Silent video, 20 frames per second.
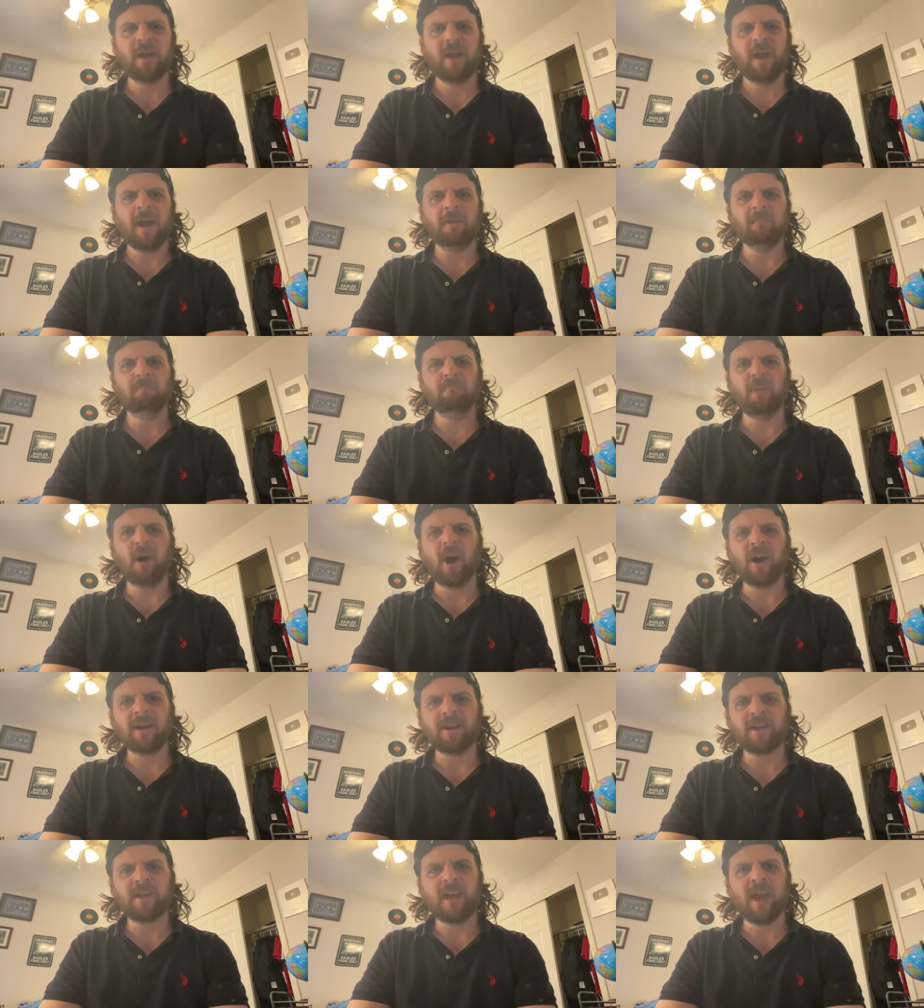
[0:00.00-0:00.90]
and
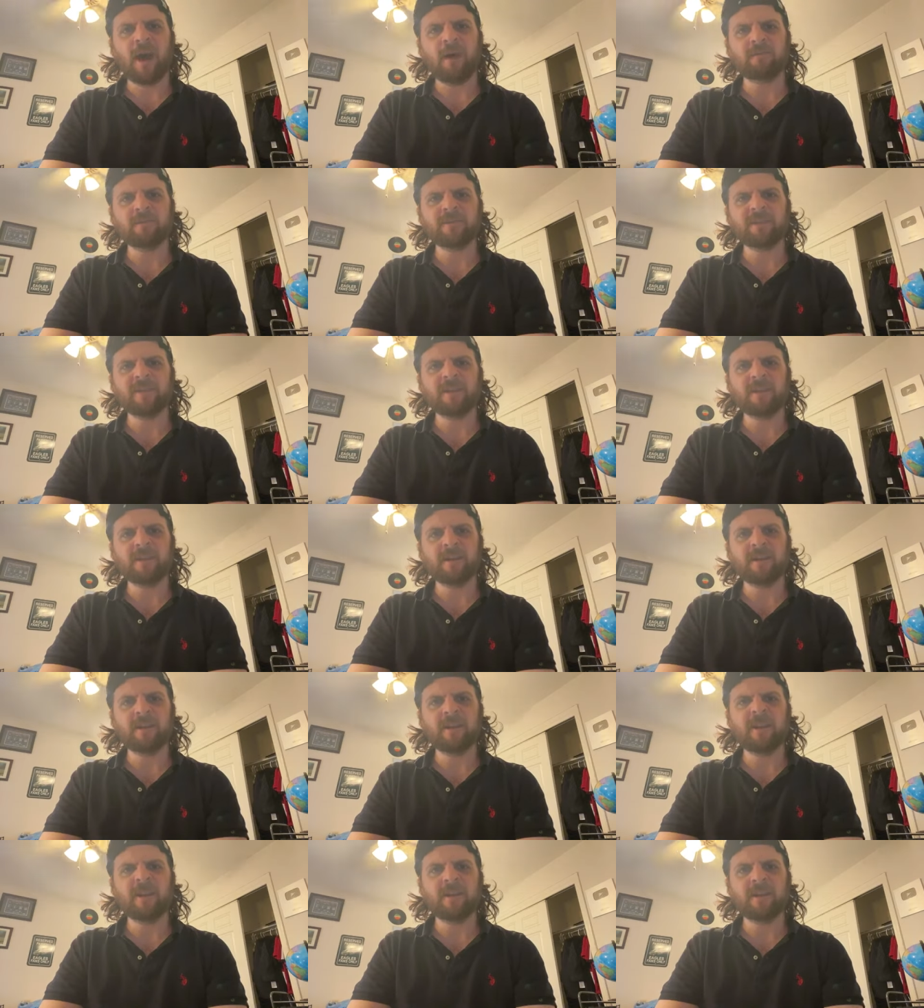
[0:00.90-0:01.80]
bot accounting
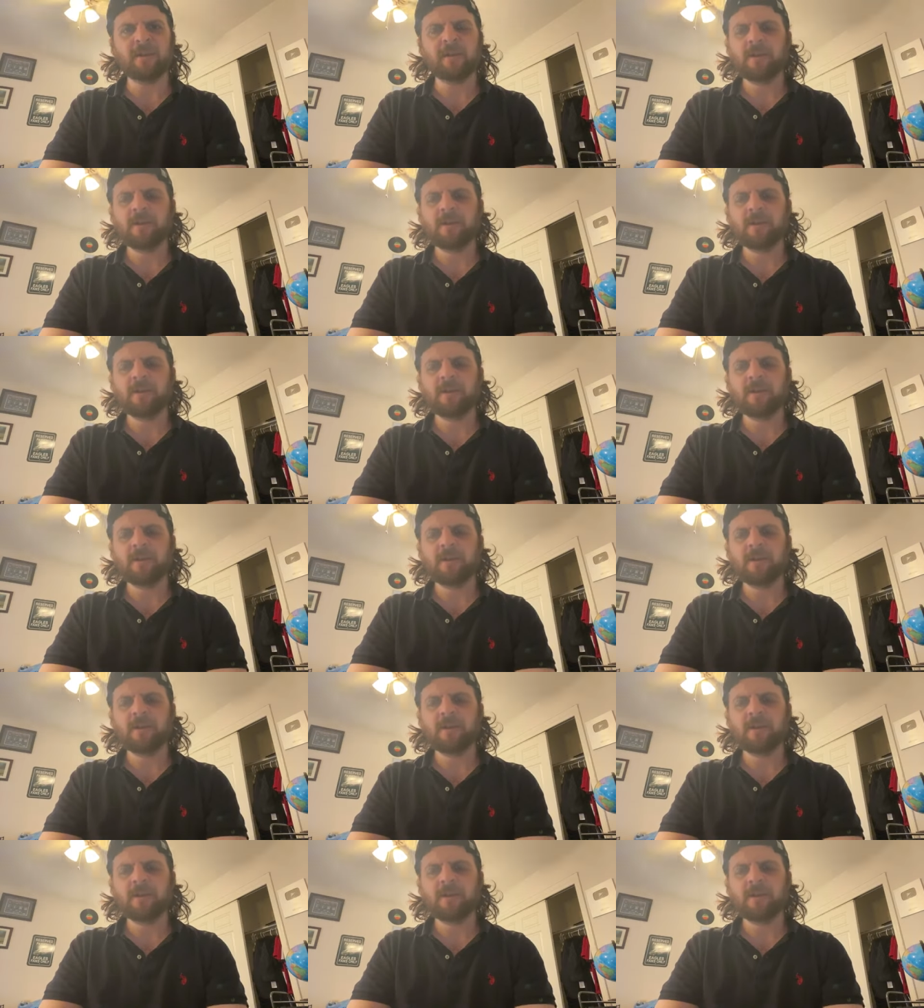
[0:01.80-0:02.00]
and then